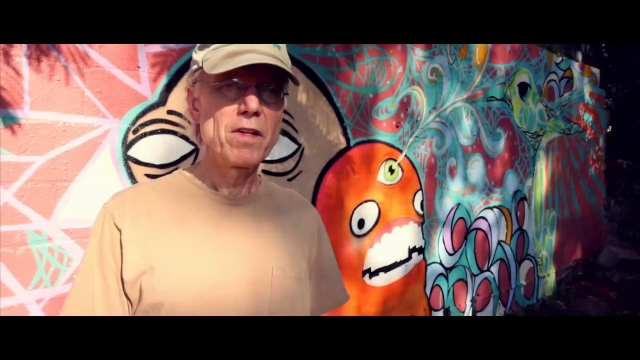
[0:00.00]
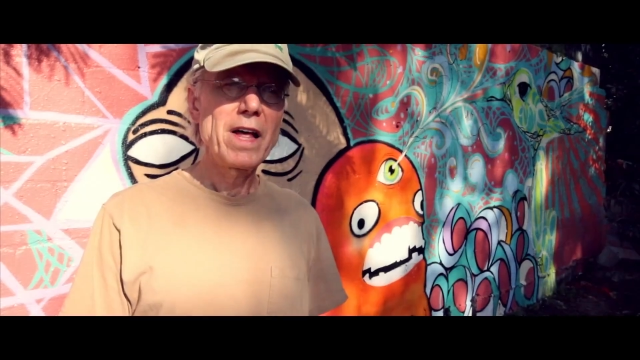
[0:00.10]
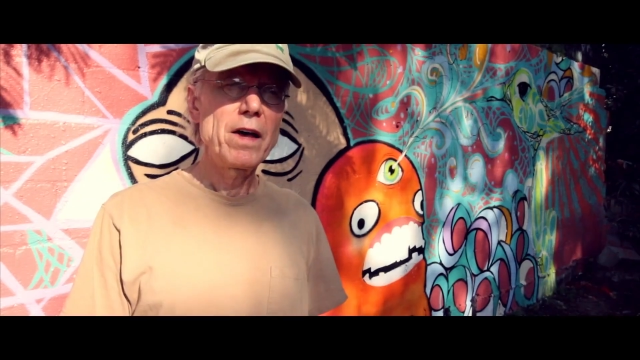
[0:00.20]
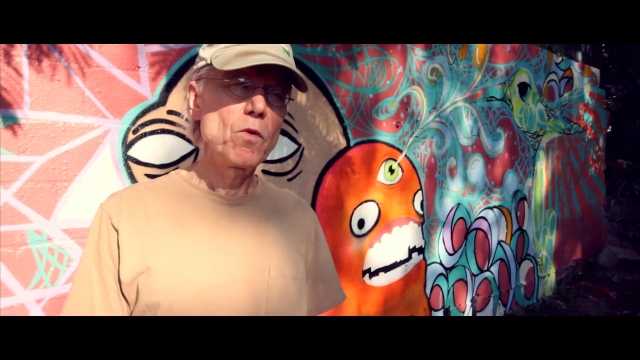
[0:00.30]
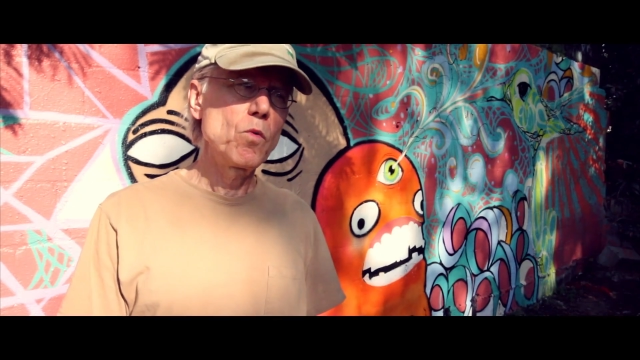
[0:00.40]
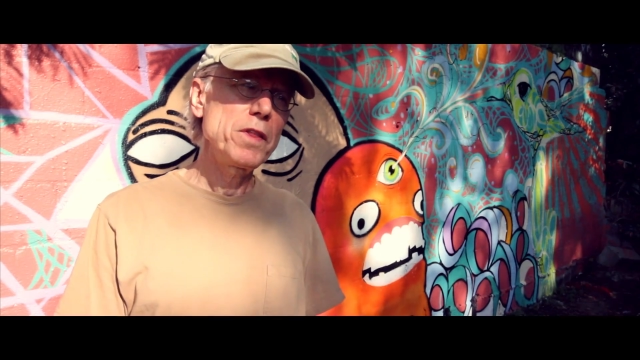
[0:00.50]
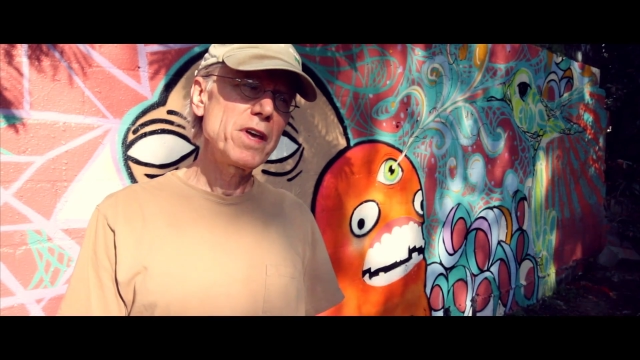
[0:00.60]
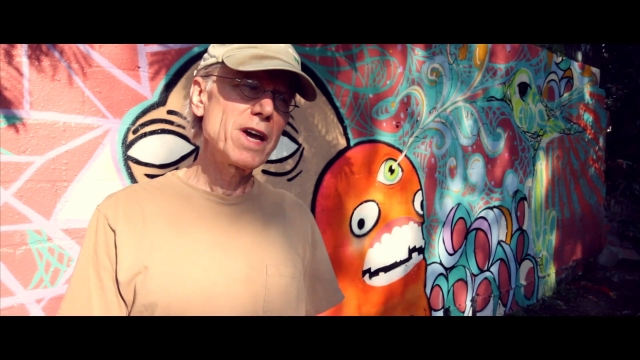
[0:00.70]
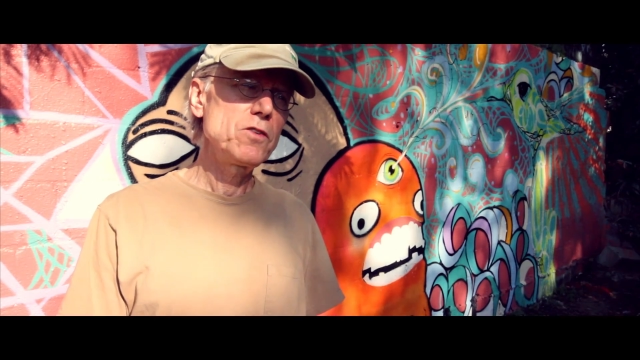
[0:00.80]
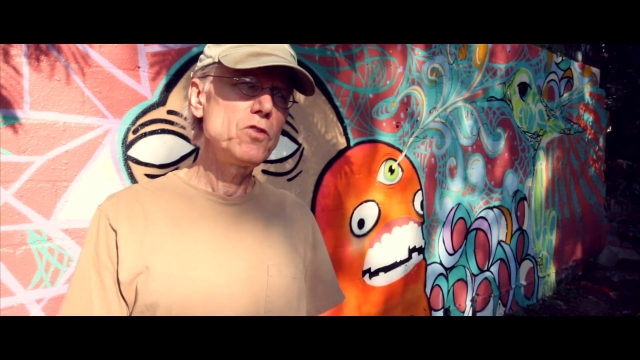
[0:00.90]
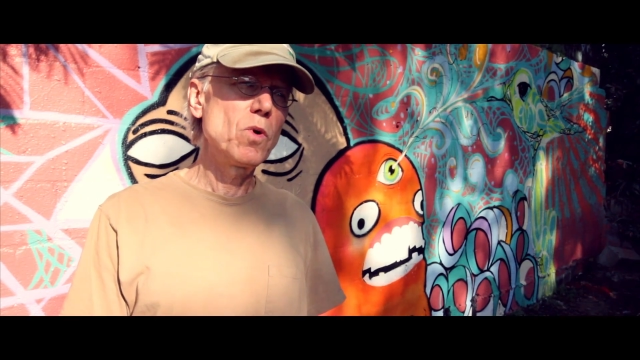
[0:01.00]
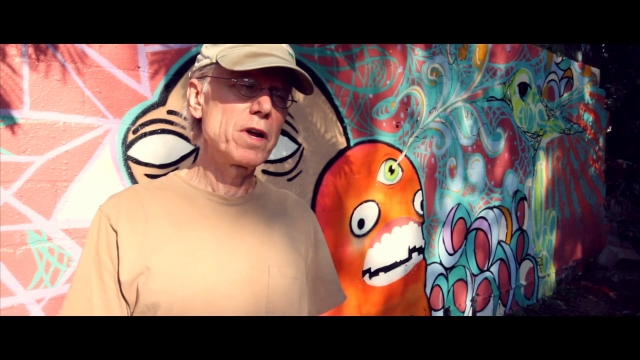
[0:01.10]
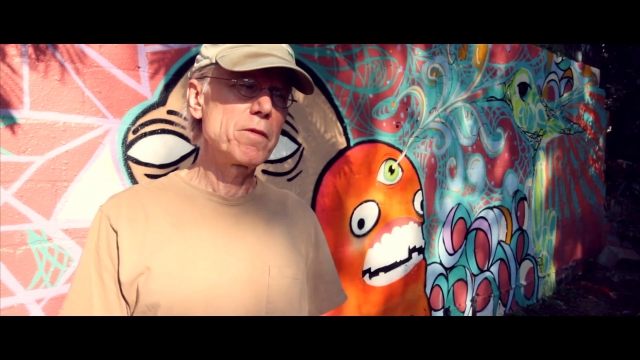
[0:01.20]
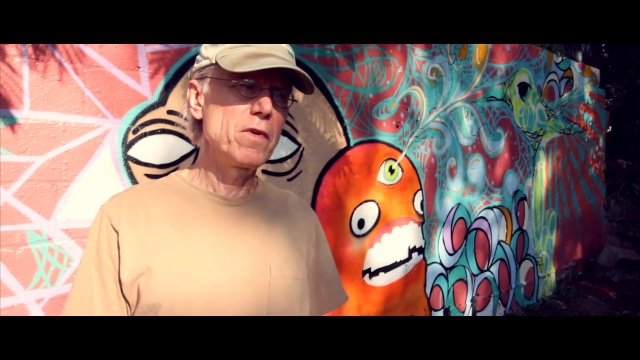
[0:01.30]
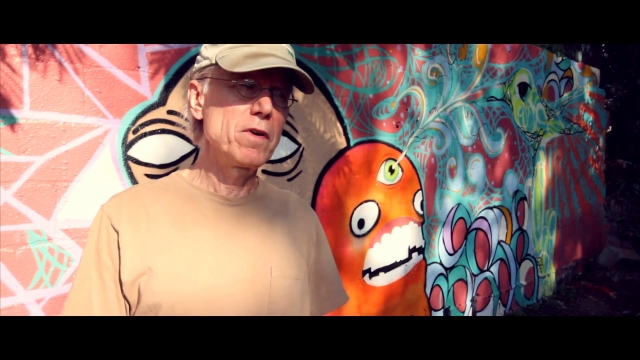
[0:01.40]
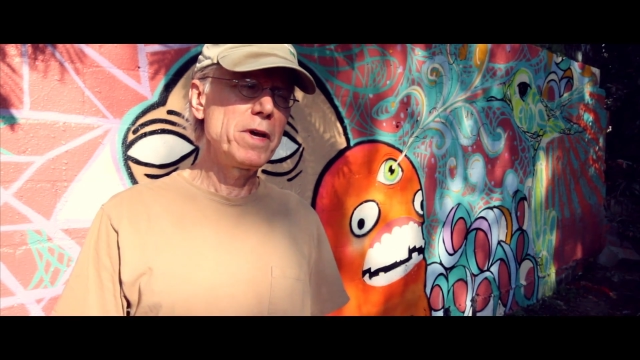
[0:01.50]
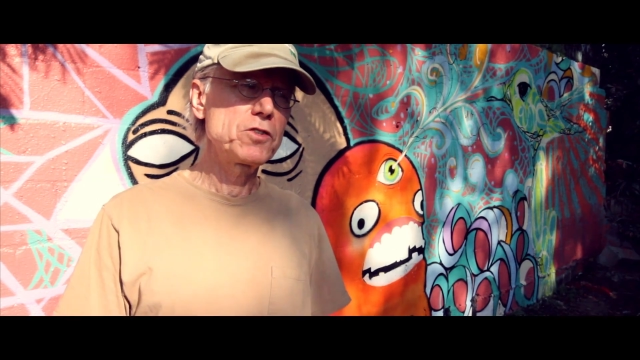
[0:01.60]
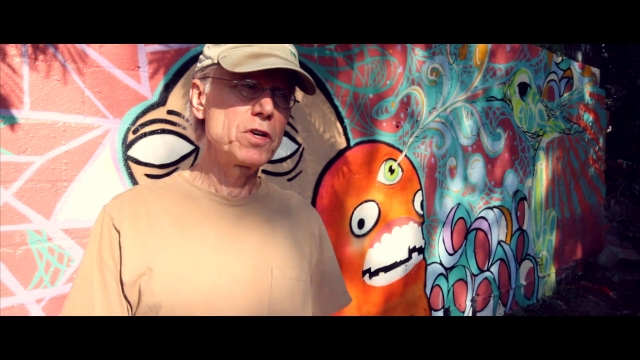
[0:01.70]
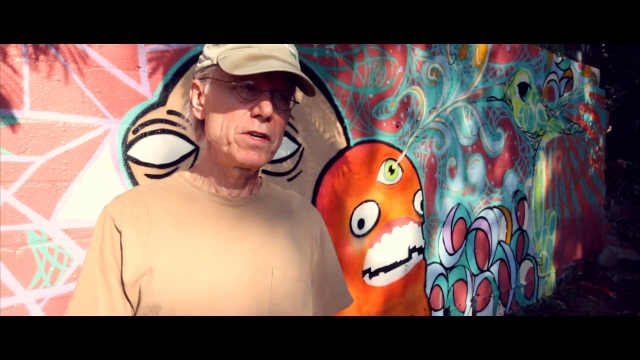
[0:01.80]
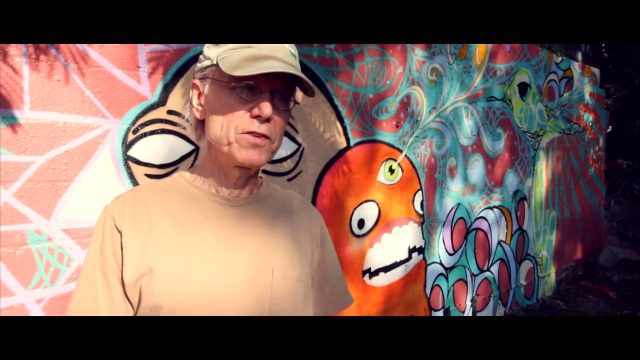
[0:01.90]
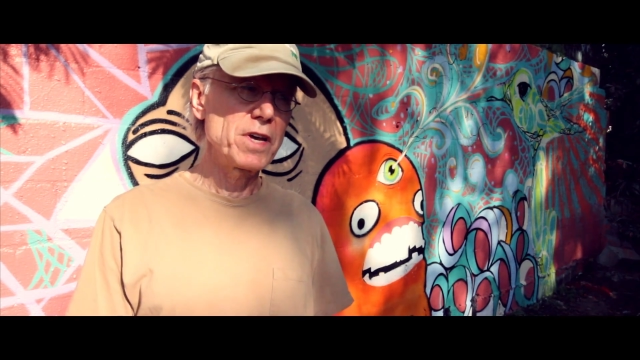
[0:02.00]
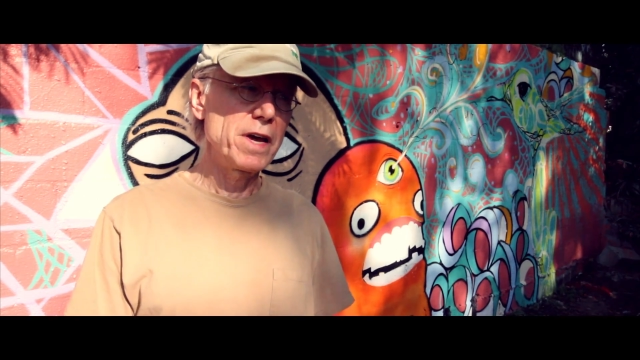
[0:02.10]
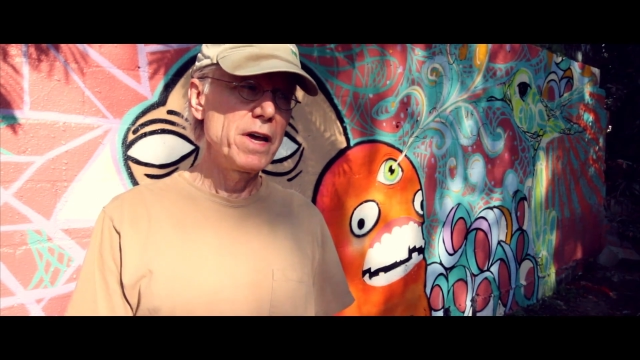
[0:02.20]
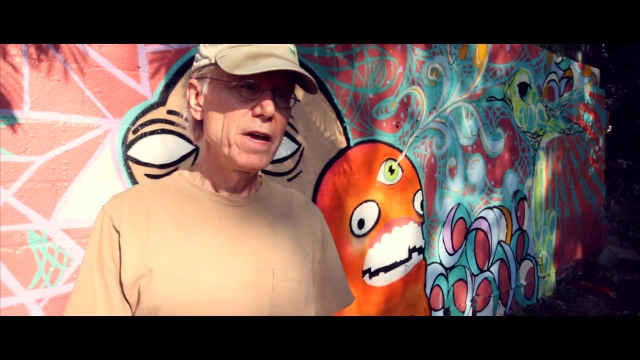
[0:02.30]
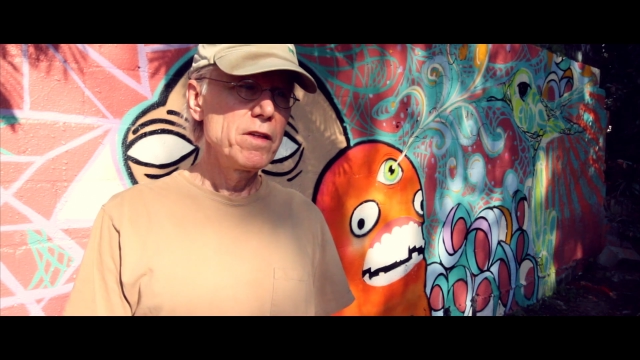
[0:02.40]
the one thing I do want to mention is that